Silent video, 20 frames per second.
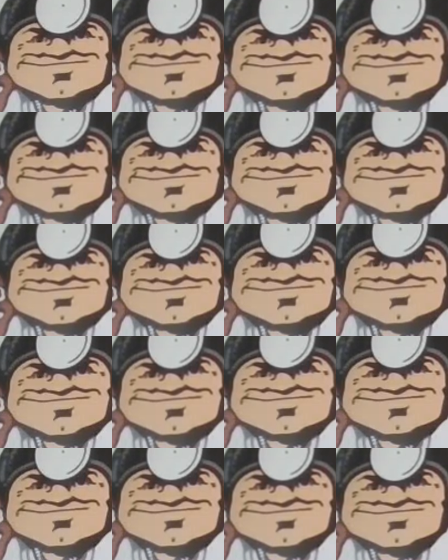
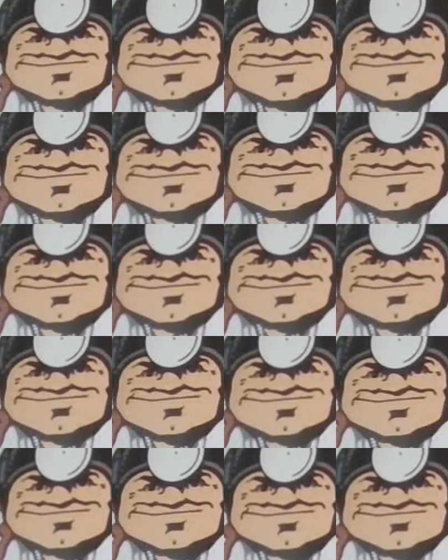
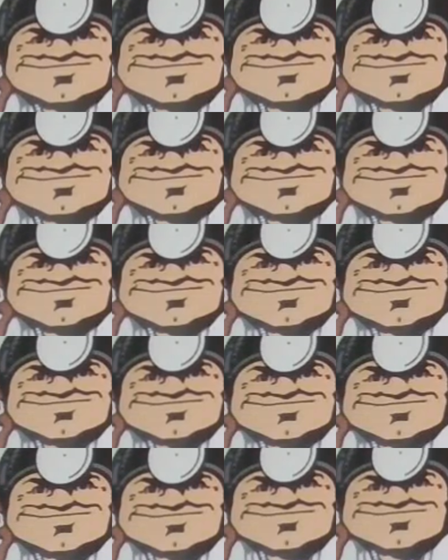
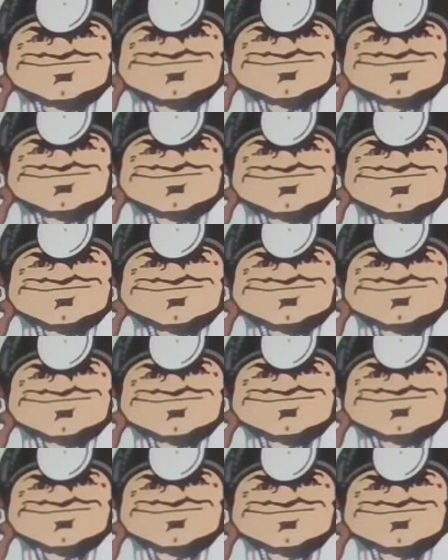No words are spoken by the person on screen.